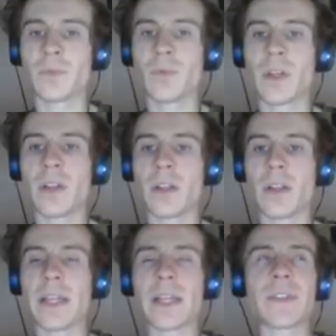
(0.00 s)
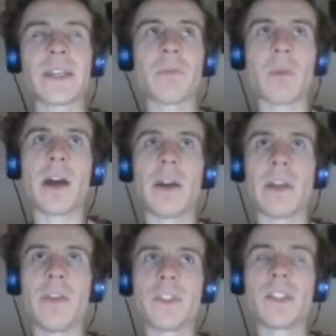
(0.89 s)
Well, like I said,
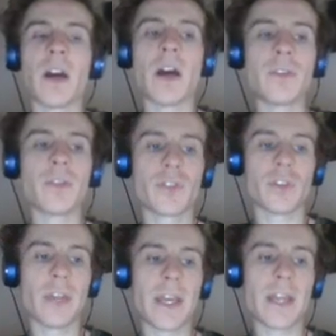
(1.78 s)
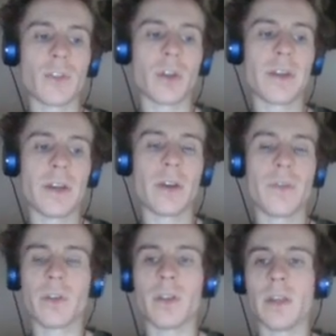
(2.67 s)
if it's under a certain age or
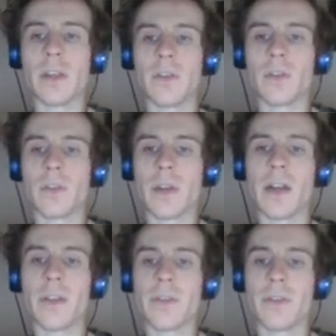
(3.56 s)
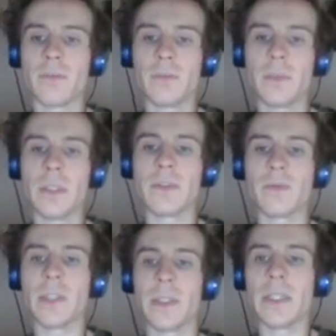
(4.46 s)
if her health is
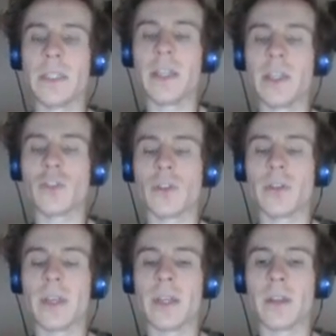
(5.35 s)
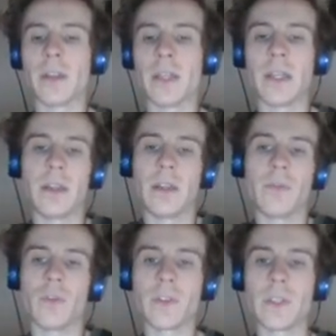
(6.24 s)
really in danger, then
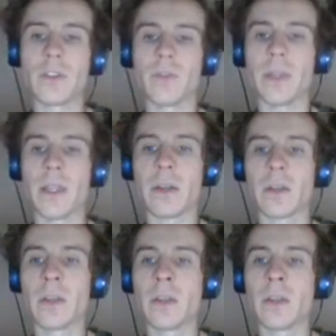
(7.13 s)
of course it should be allowed.